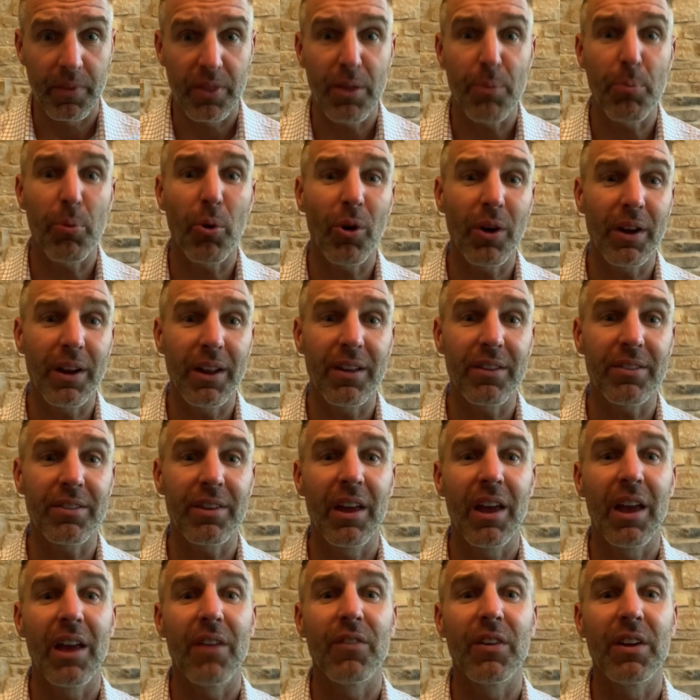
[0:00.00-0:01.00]
The point is,
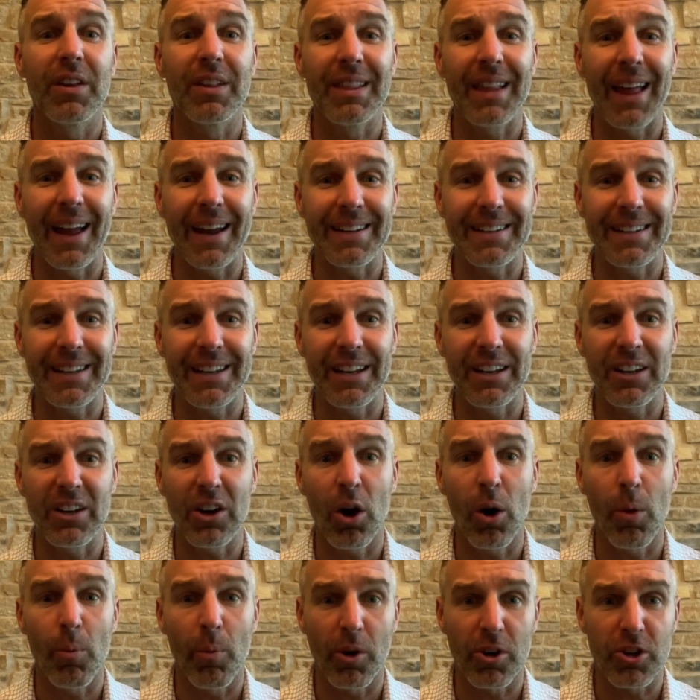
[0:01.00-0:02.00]
if you'd like to get into
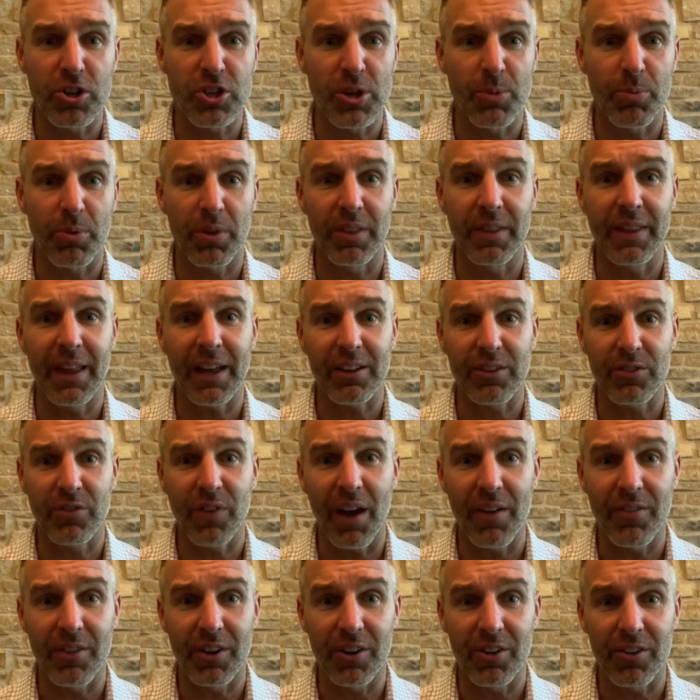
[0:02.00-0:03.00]
homeownership for the next
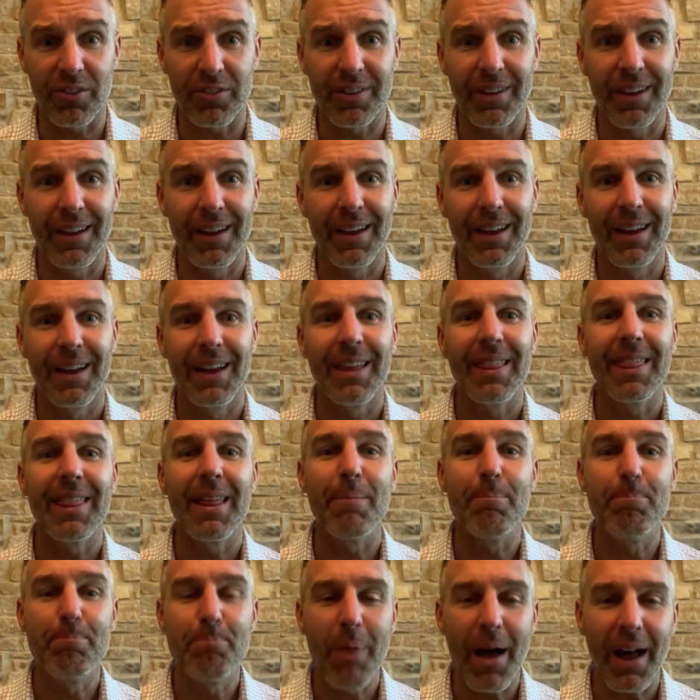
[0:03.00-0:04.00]
5 years,
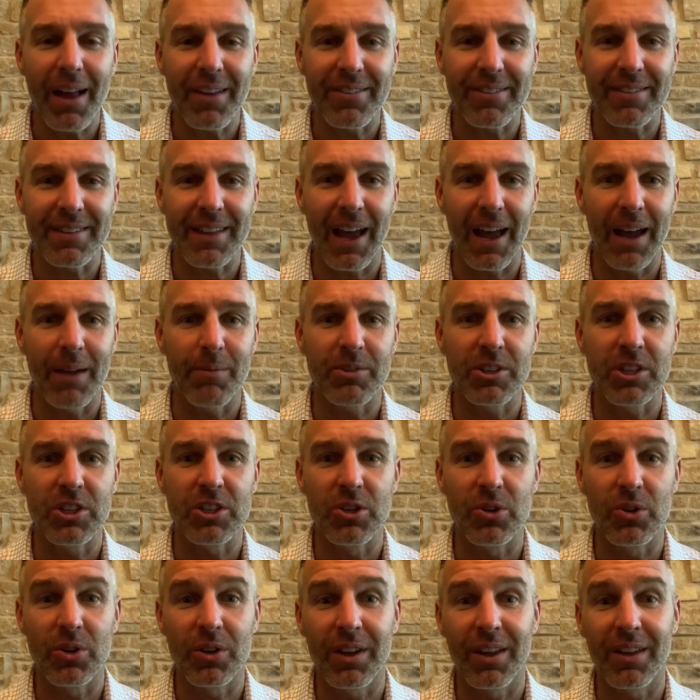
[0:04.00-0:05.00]
the best time to
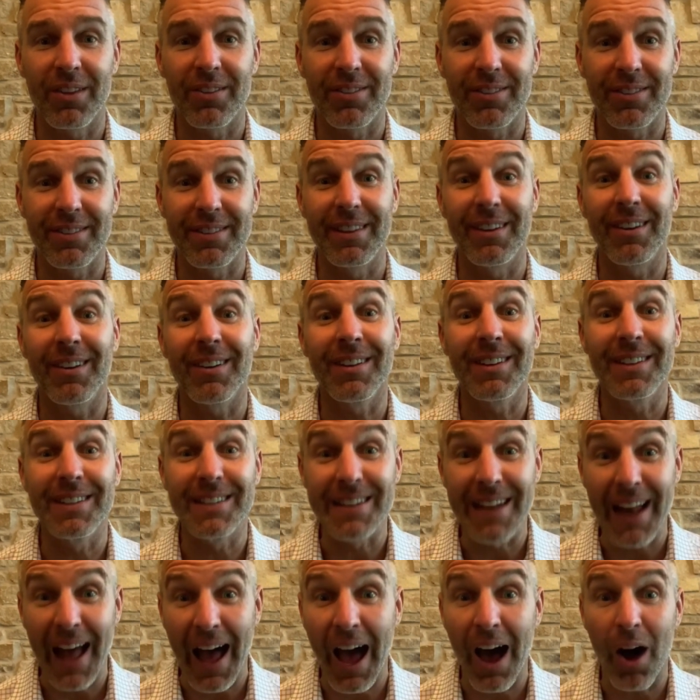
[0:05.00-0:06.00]
do it is still
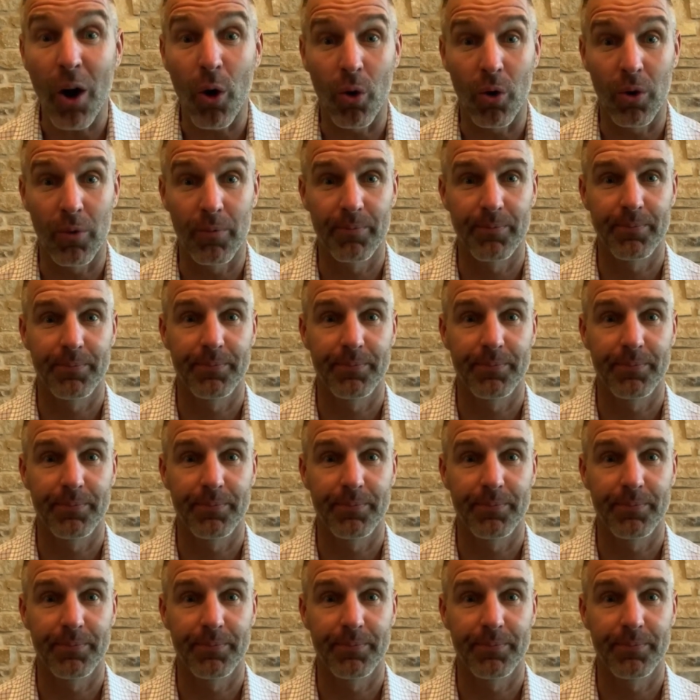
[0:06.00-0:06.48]
now.